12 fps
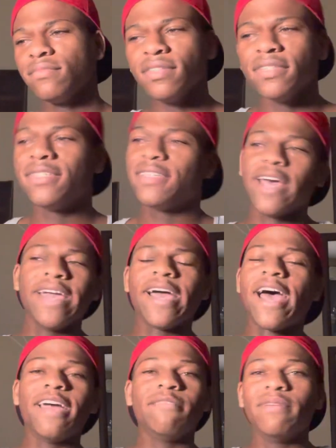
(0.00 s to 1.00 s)
Say,
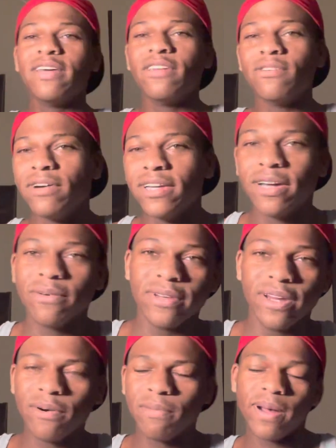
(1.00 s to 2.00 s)
I ain't been doing nothing with
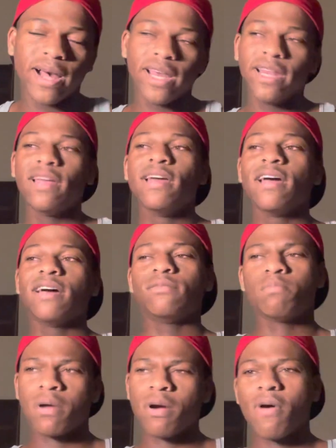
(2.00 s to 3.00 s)
nobody.
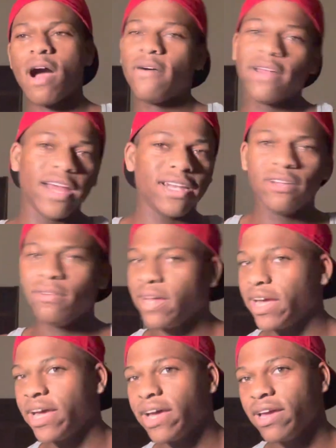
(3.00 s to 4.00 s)
Bro, why would I do
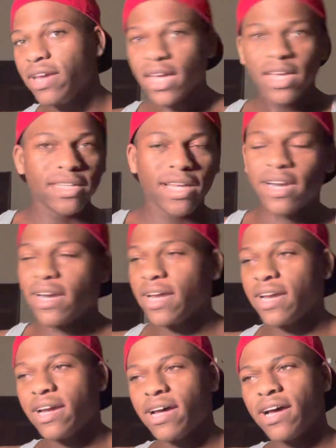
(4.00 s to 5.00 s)
that? Da,
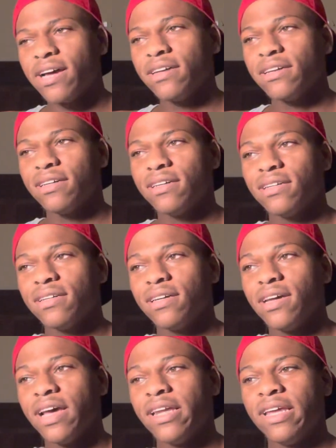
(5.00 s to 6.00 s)
da, da, da.
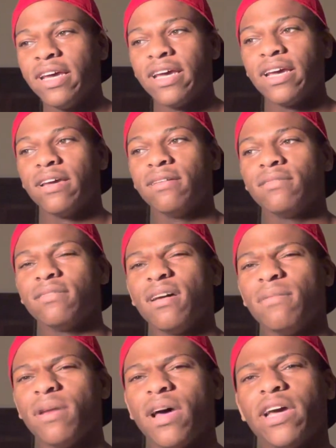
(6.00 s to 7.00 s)
And then
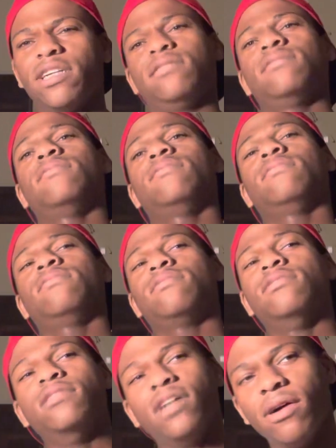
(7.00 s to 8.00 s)
I'm like,
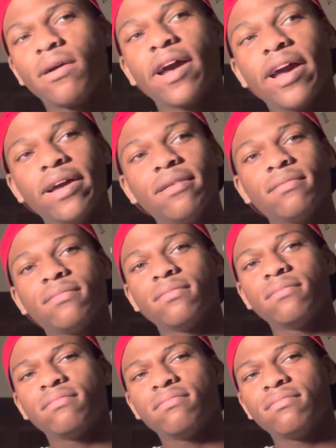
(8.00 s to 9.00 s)
okay.
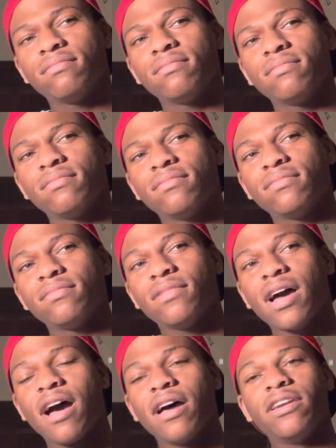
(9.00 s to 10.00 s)

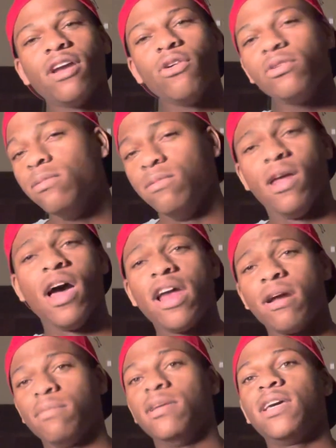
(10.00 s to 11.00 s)
I know you
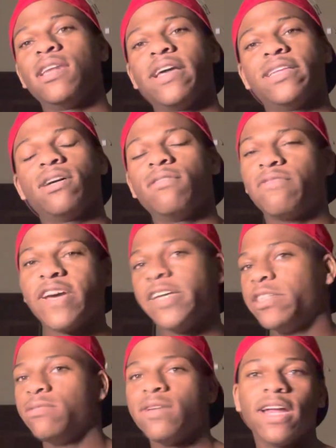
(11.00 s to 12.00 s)
lying. I'm looking at your
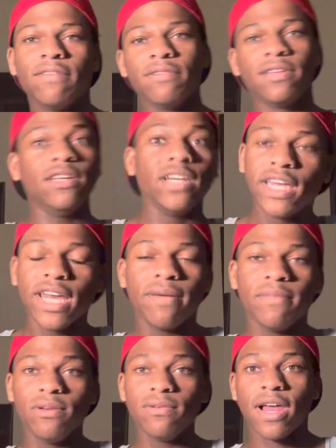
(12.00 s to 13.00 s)
face. You're not even looking at
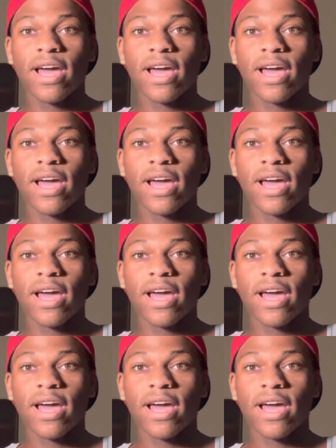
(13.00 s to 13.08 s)
me. You're